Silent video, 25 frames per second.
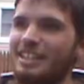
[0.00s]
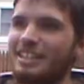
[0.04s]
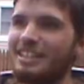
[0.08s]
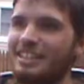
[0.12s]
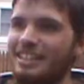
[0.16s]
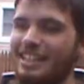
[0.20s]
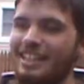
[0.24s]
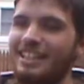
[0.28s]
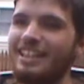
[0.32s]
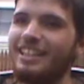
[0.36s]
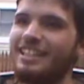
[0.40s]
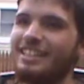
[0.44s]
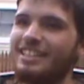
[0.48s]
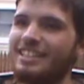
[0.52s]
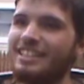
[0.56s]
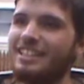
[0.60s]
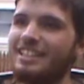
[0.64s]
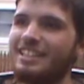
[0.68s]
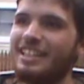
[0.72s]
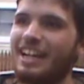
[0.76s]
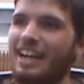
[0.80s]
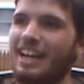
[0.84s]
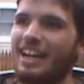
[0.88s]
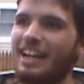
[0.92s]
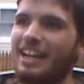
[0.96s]
Needless to
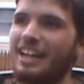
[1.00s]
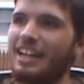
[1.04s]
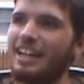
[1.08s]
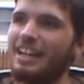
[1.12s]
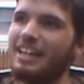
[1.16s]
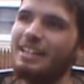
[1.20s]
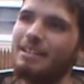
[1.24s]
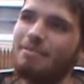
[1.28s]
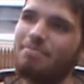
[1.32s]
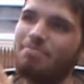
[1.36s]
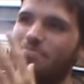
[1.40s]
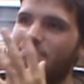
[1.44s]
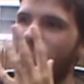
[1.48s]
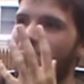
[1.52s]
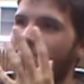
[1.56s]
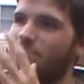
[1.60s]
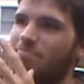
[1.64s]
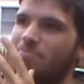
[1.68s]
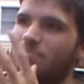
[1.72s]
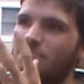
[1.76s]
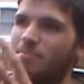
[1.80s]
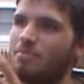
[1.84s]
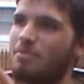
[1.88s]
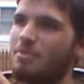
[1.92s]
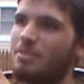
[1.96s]
say,
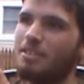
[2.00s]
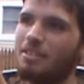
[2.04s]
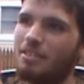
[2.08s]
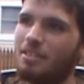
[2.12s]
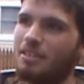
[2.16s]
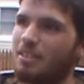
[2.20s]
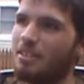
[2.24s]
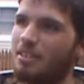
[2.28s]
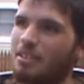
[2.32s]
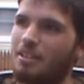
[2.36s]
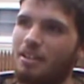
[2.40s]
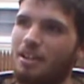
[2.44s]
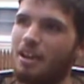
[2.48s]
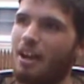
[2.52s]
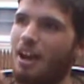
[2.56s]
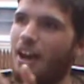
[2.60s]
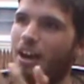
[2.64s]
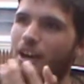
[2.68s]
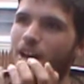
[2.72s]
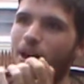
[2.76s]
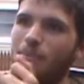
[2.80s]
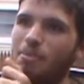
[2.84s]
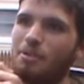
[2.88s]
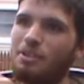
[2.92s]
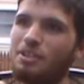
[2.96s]
a
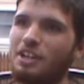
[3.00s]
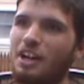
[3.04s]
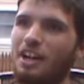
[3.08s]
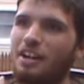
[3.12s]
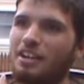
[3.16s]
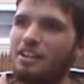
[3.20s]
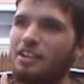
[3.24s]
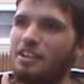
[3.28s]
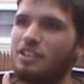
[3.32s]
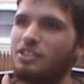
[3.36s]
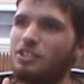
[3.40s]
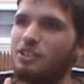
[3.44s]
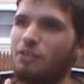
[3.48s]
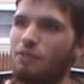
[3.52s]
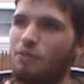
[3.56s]
couple of shotguns,